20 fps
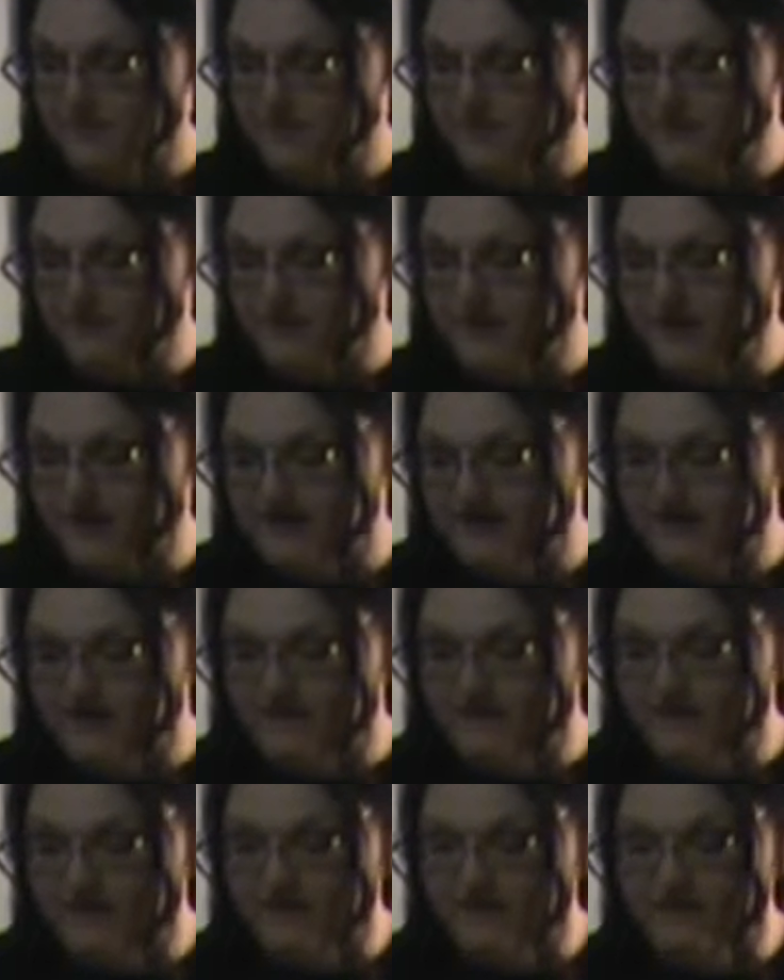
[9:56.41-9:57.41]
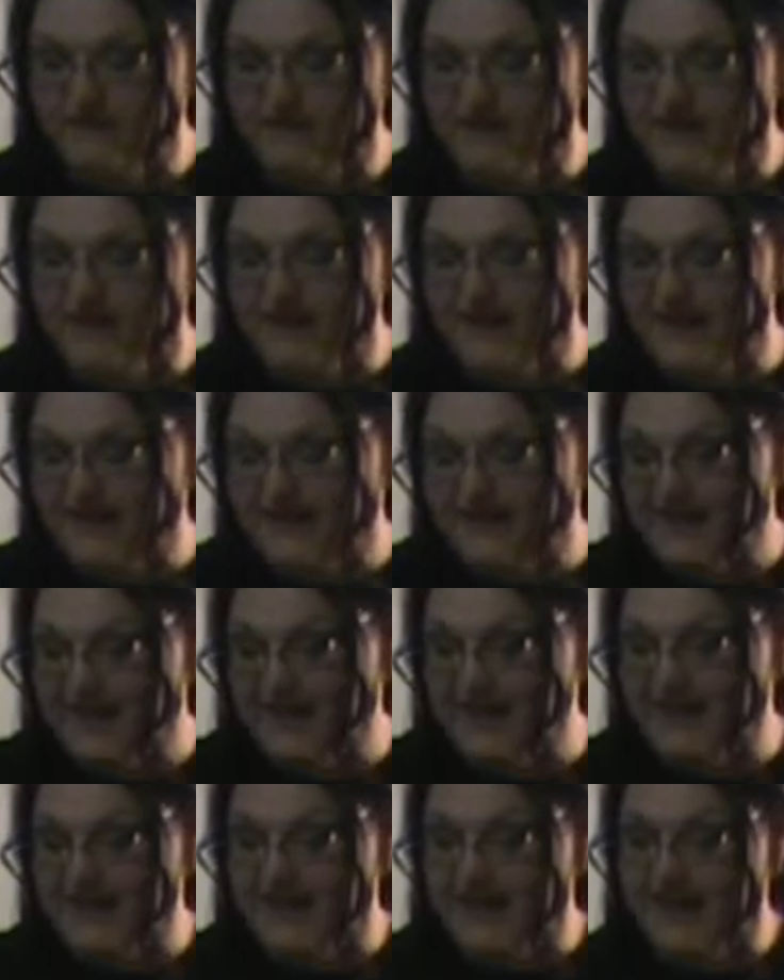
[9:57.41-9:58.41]
just because I feel really
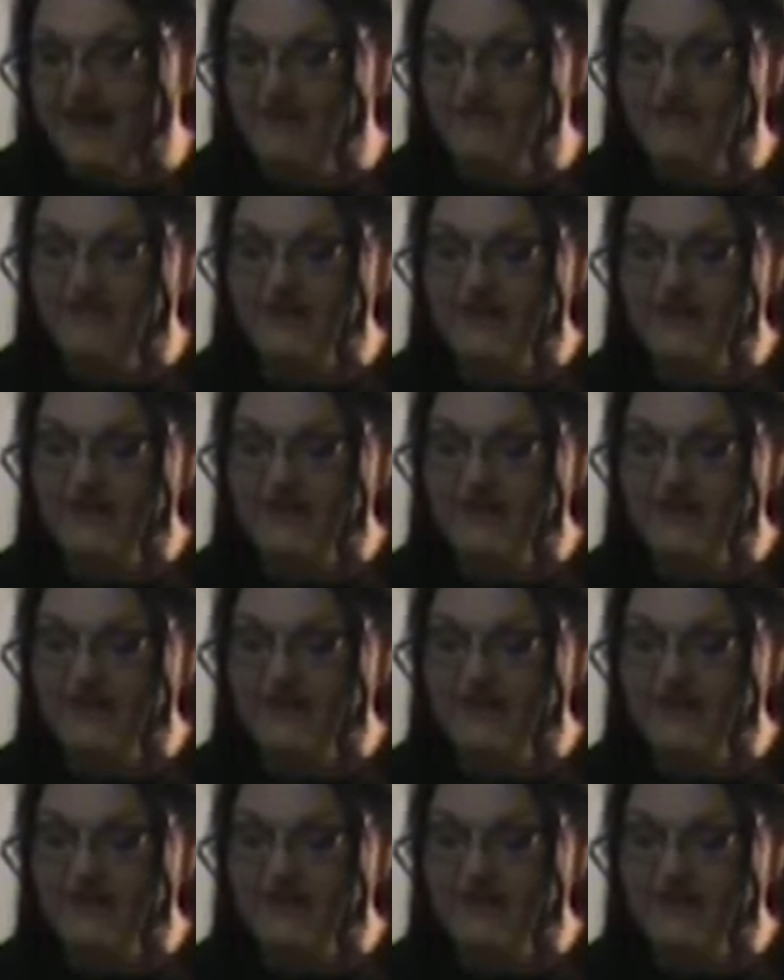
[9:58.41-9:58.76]
neat that